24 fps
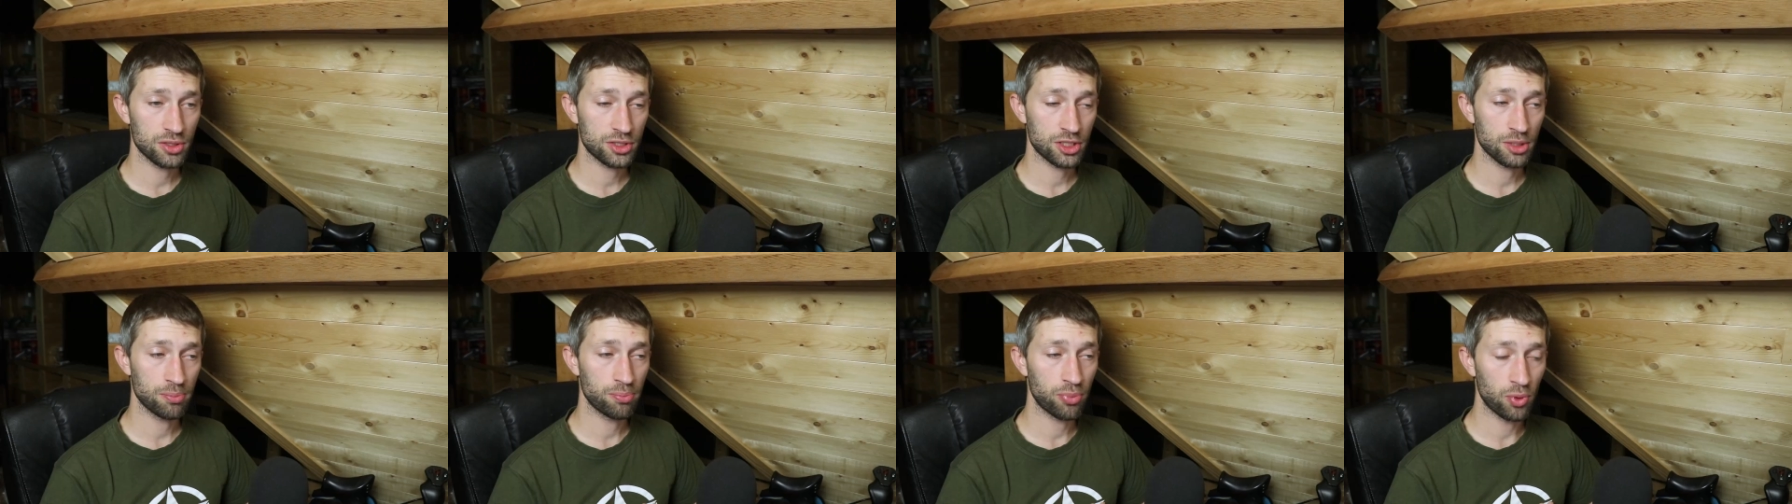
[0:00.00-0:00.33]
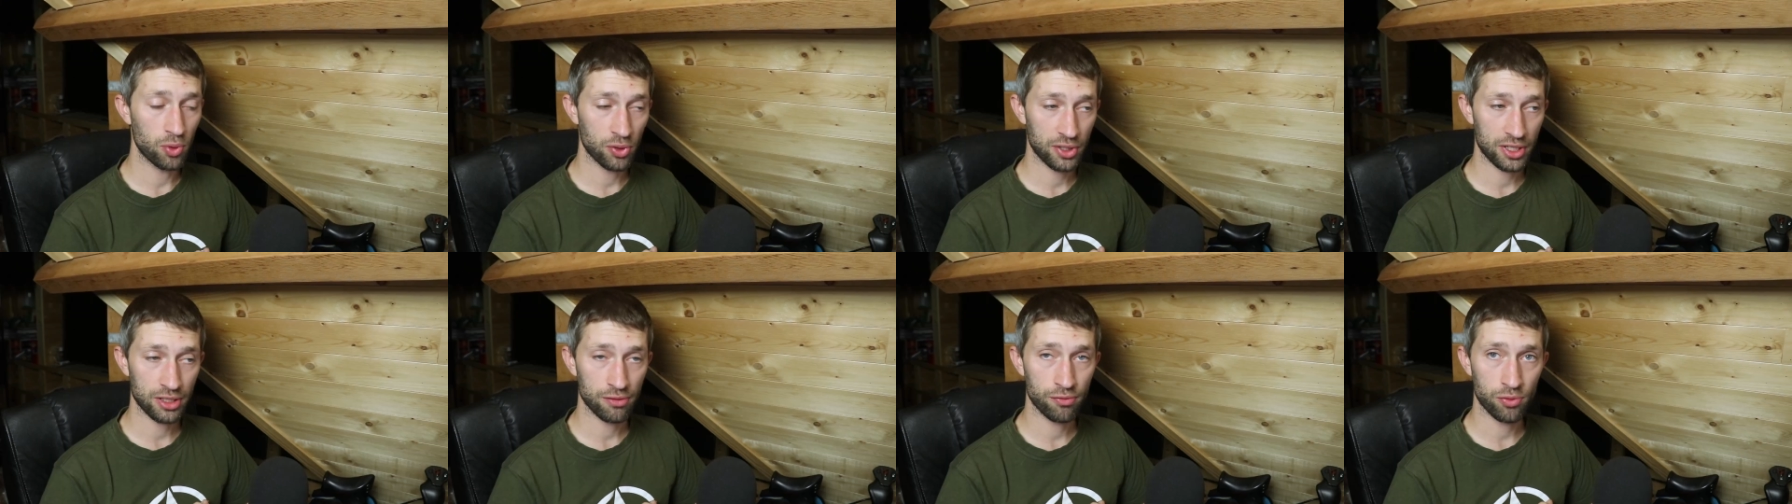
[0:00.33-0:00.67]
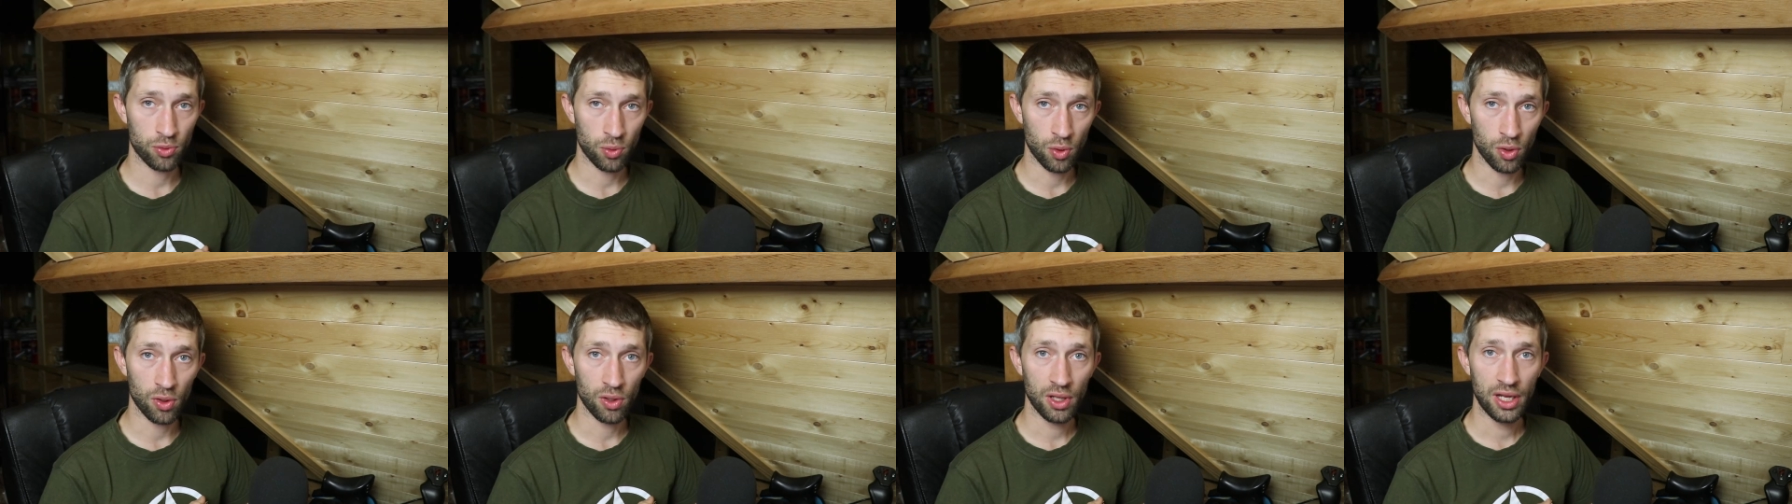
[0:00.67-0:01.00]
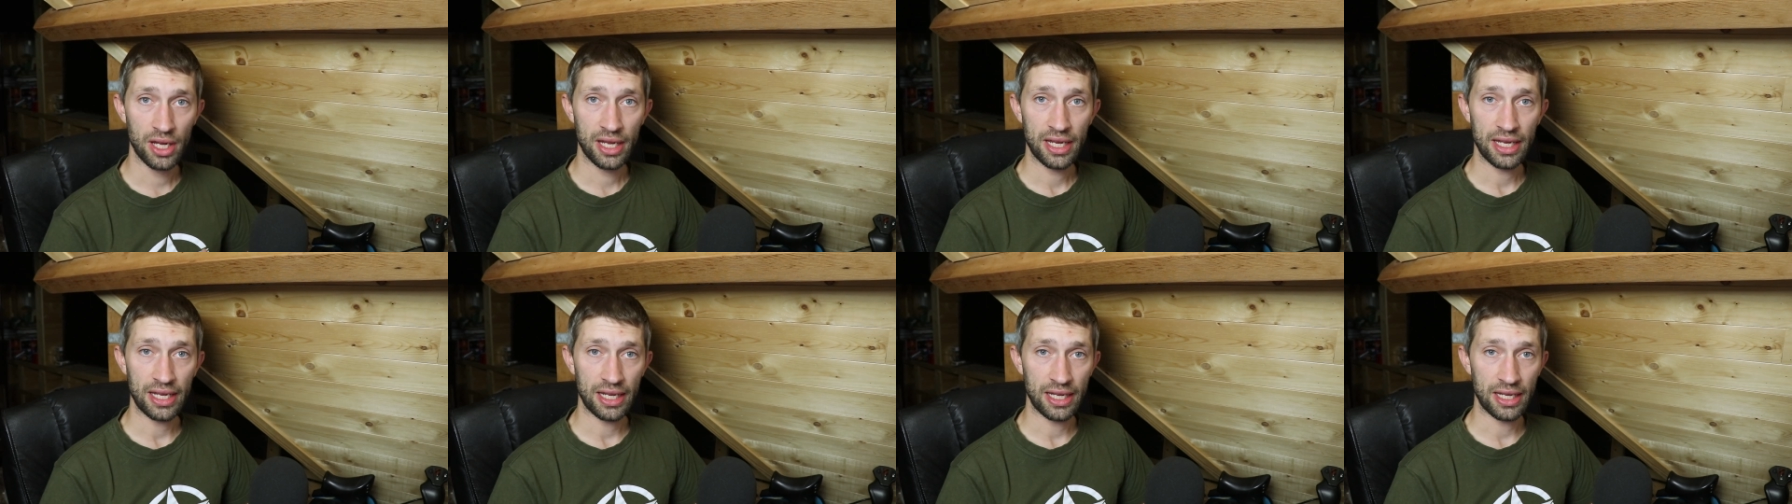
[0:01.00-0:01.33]
supportive role
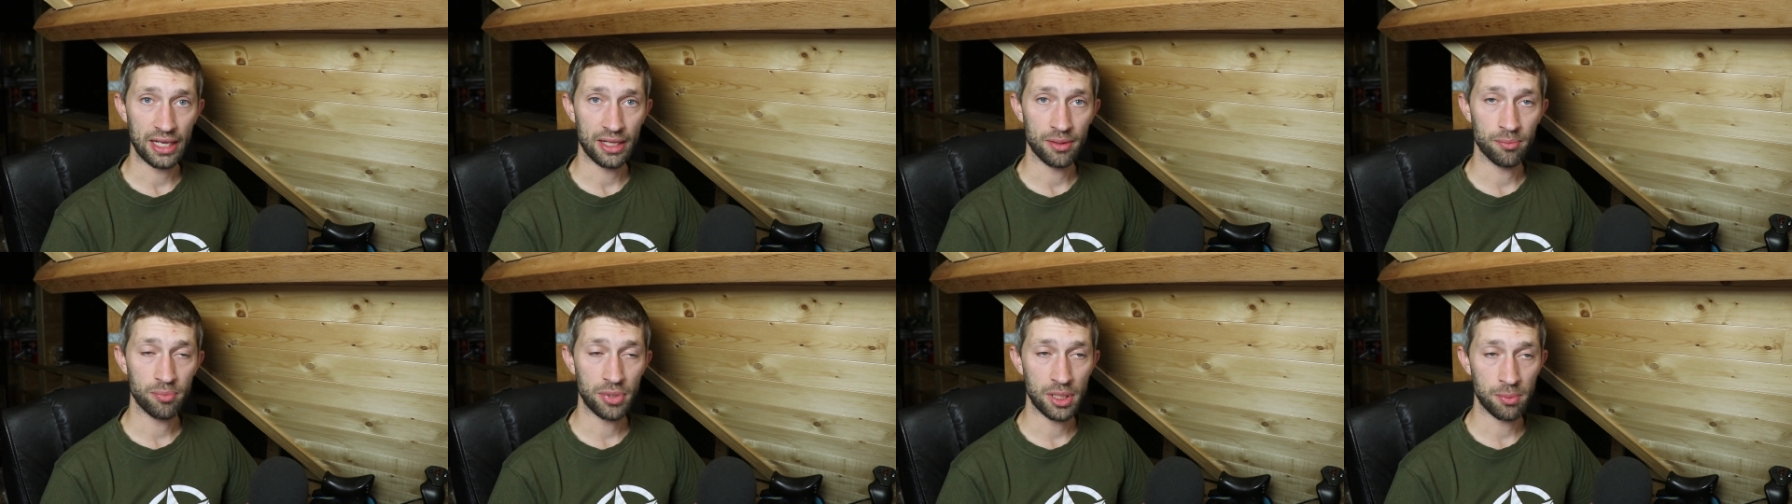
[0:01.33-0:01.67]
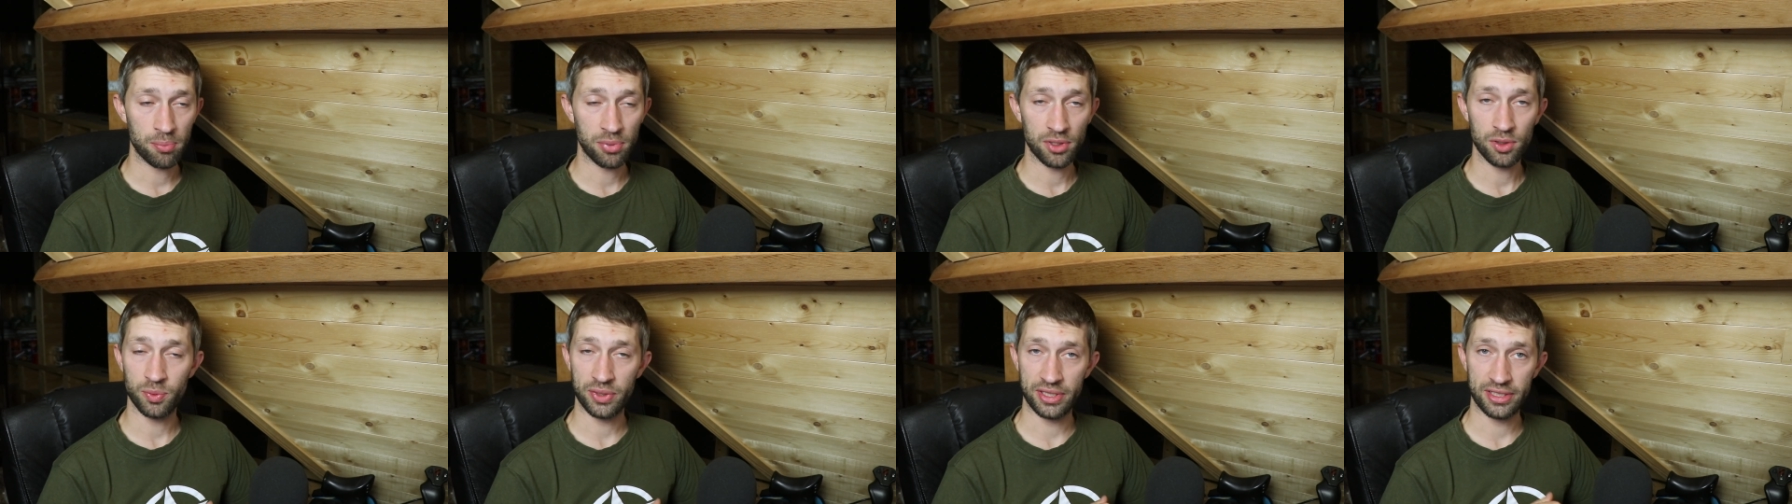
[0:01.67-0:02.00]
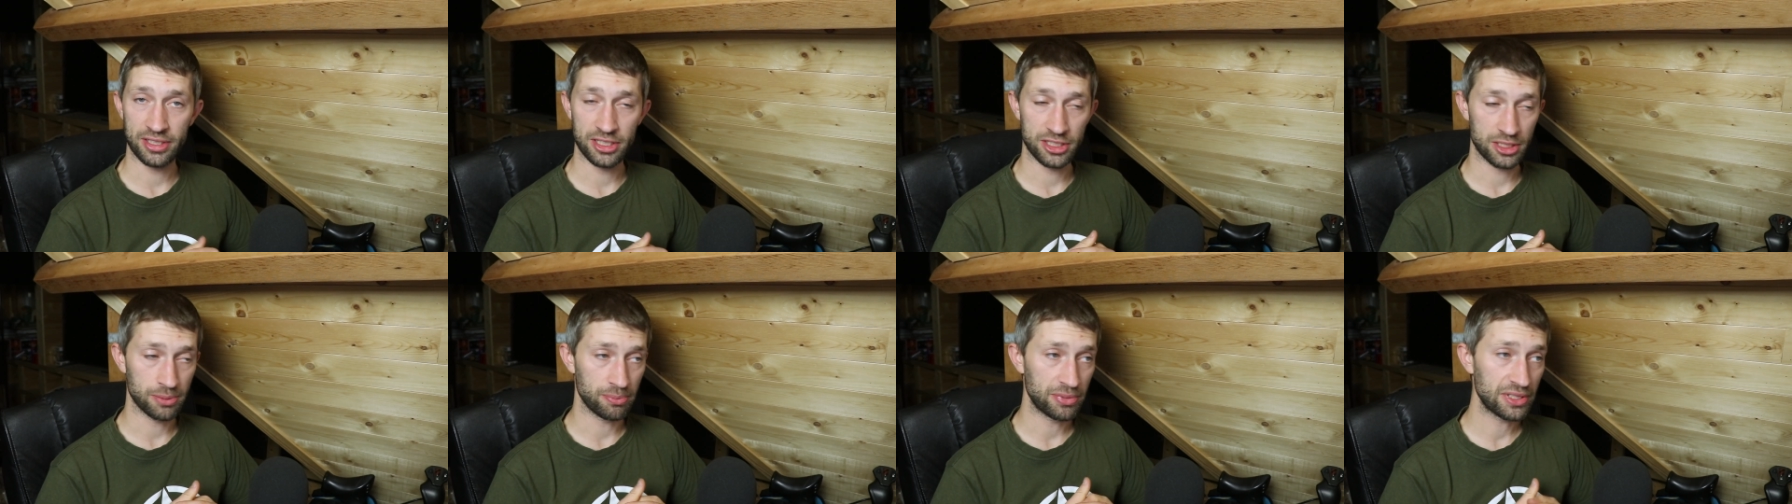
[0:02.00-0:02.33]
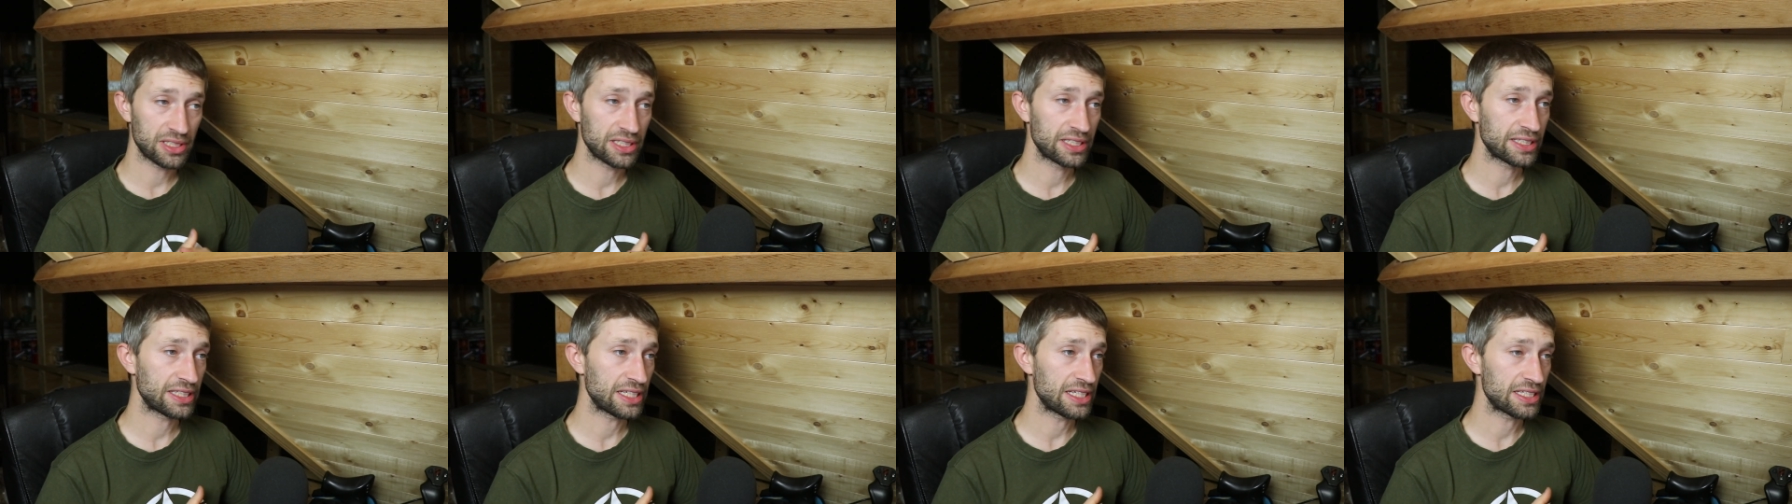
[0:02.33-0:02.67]
in people with
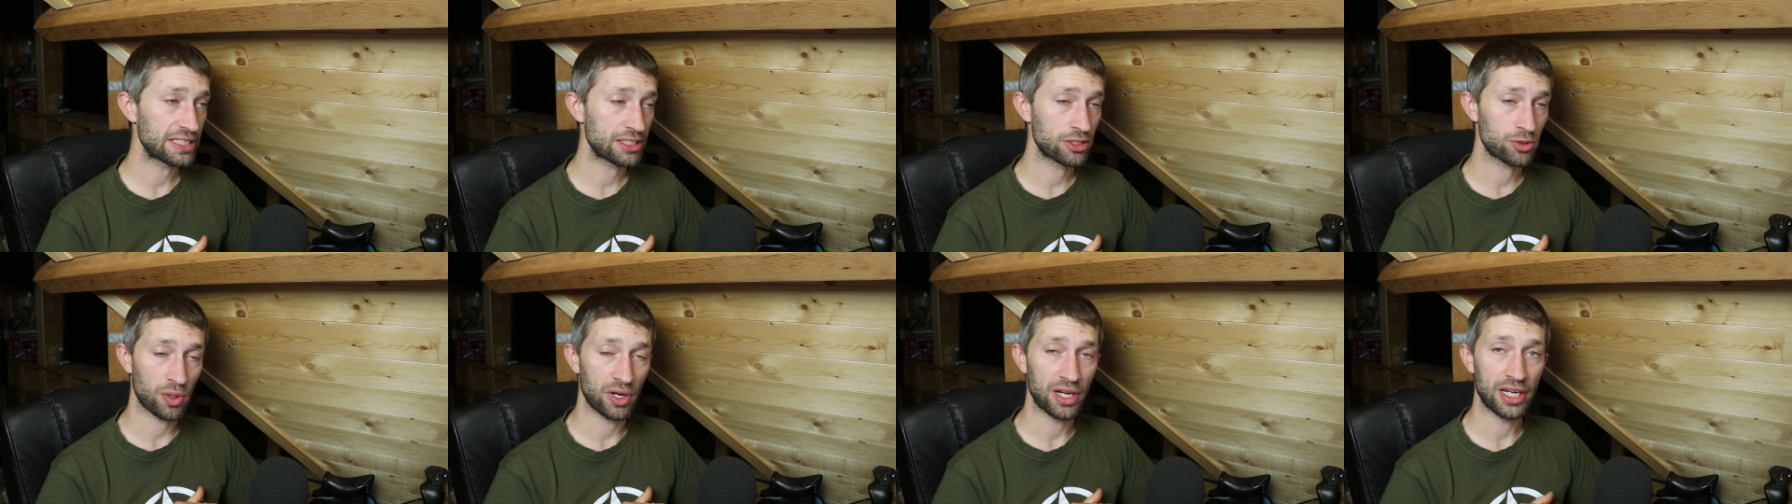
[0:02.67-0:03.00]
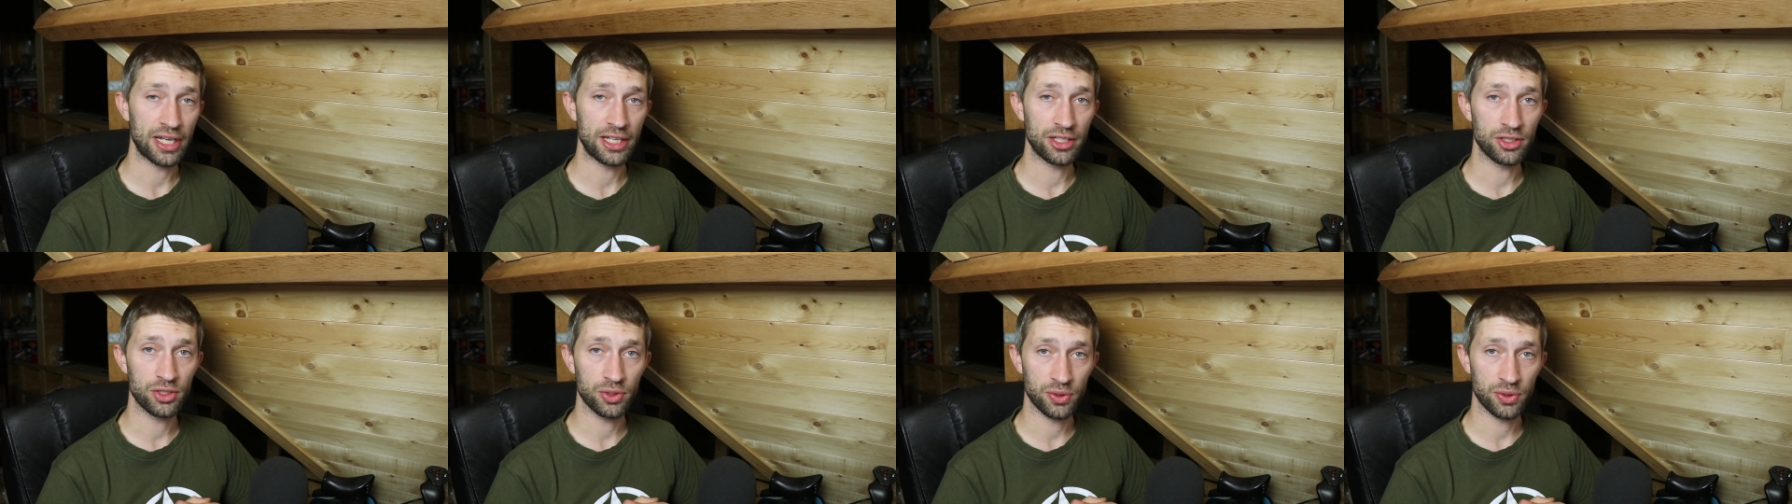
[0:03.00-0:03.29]
disabilities trying